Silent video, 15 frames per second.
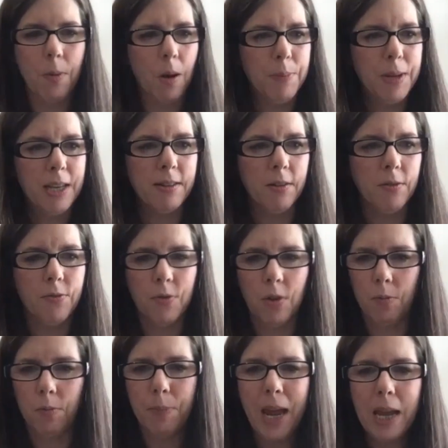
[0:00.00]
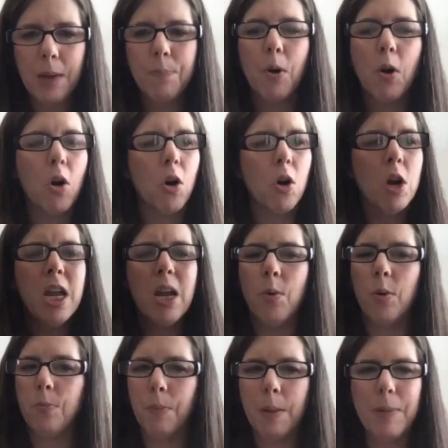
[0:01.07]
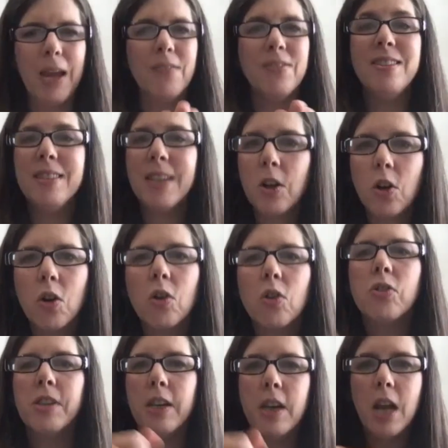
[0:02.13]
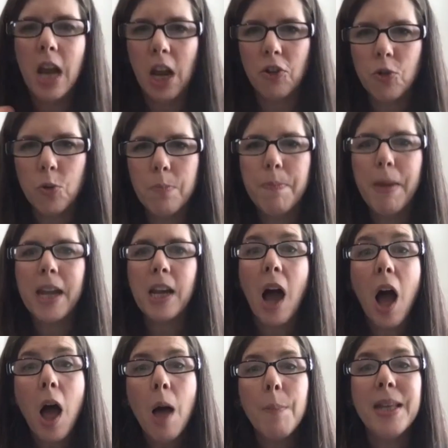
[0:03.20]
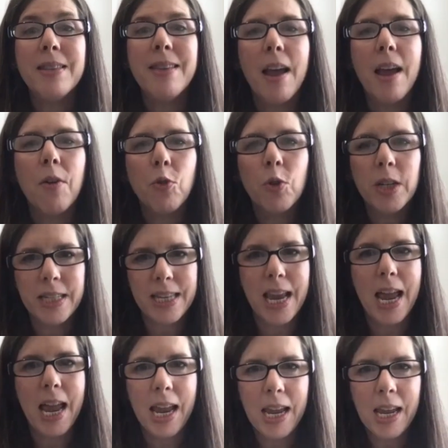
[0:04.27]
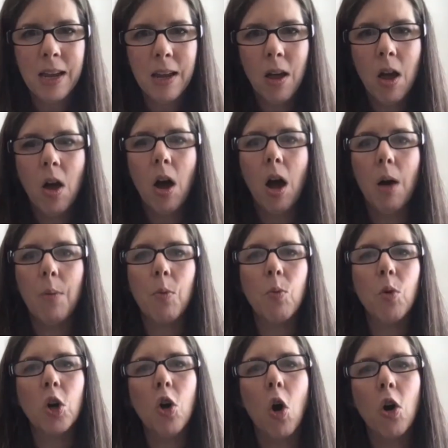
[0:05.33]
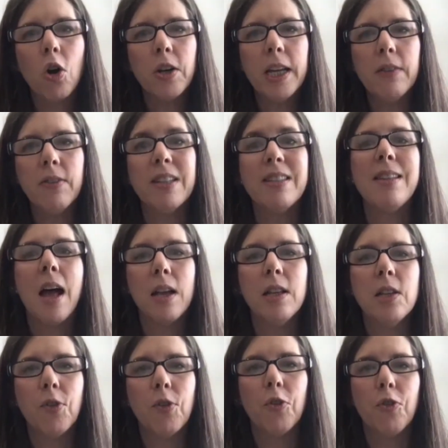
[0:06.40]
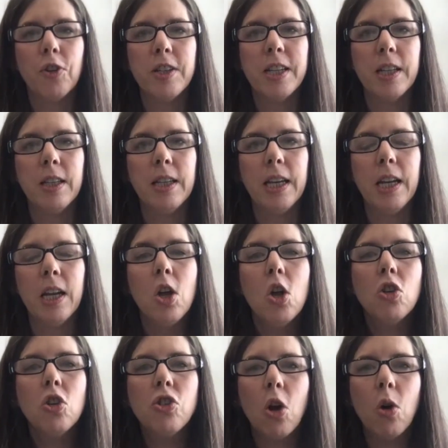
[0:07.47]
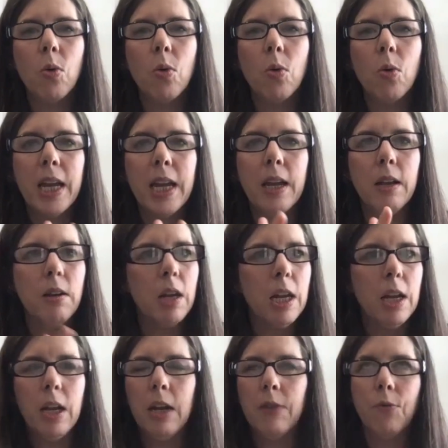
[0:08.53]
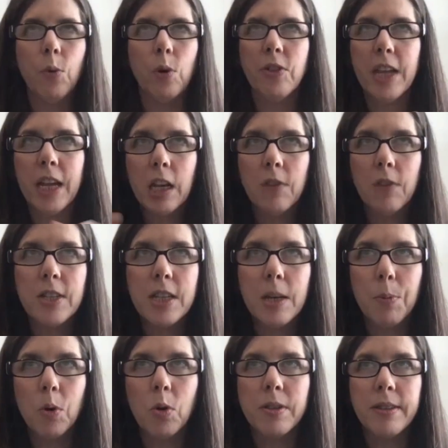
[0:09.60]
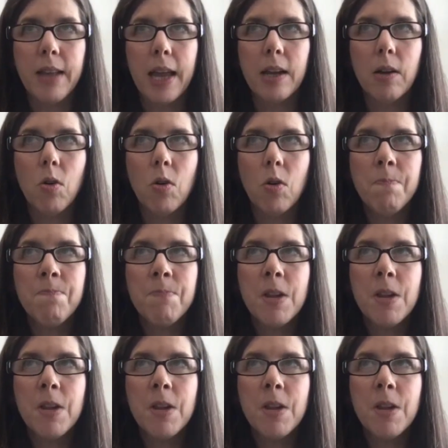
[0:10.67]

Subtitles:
piece of paper, would maybe have stickers, and she would make comments every day regarding the signs of her fertility. So if we're thinking of a typical cycle,